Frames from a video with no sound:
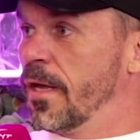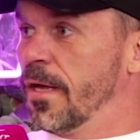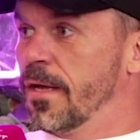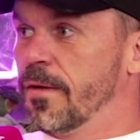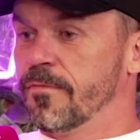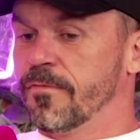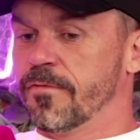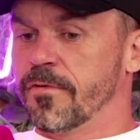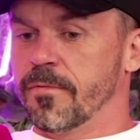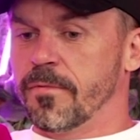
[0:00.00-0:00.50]

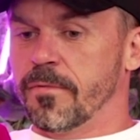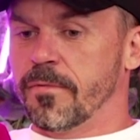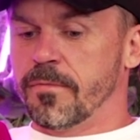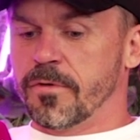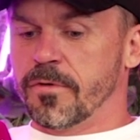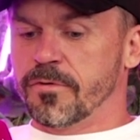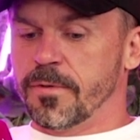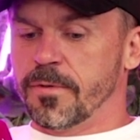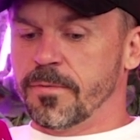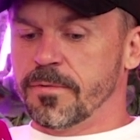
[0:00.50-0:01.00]
For
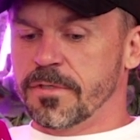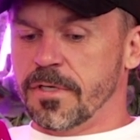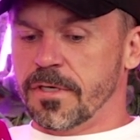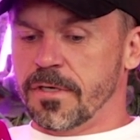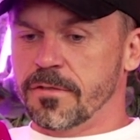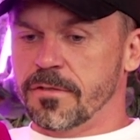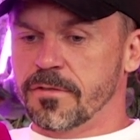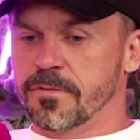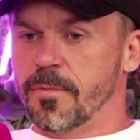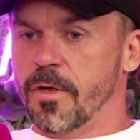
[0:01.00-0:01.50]
most people, it's like
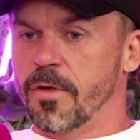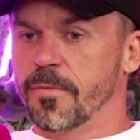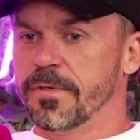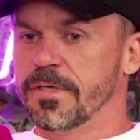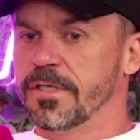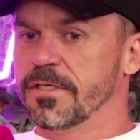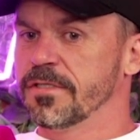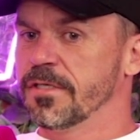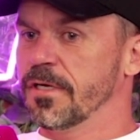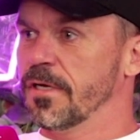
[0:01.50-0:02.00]
a small
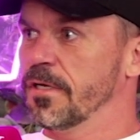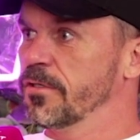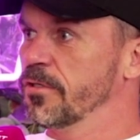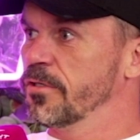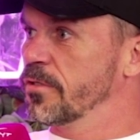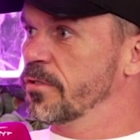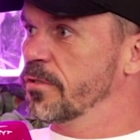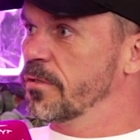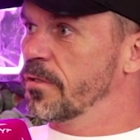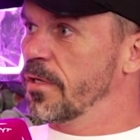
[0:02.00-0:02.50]
peninsula
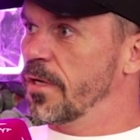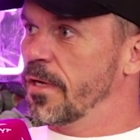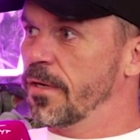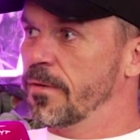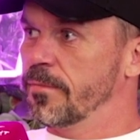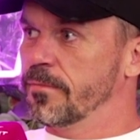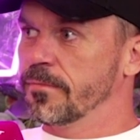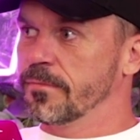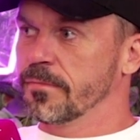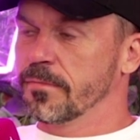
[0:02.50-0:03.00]
just
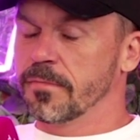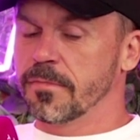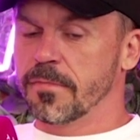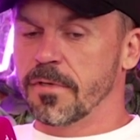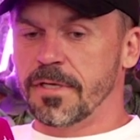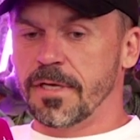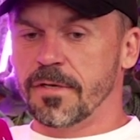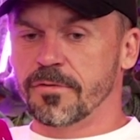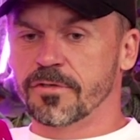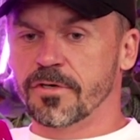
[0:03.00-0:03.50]
on
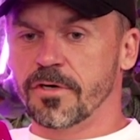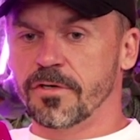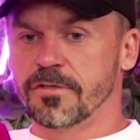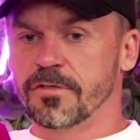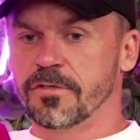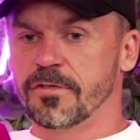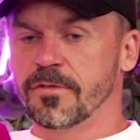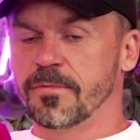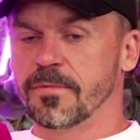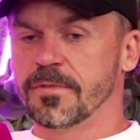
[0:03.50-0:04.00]
the outskirts
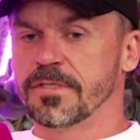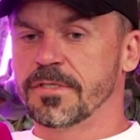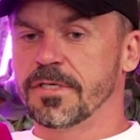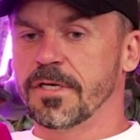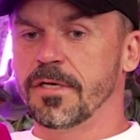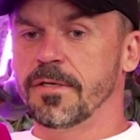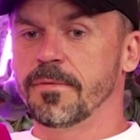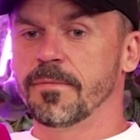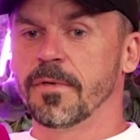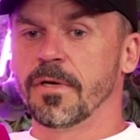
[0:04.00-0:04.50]
of Dublin
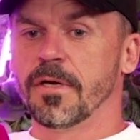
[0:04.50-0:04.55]
City.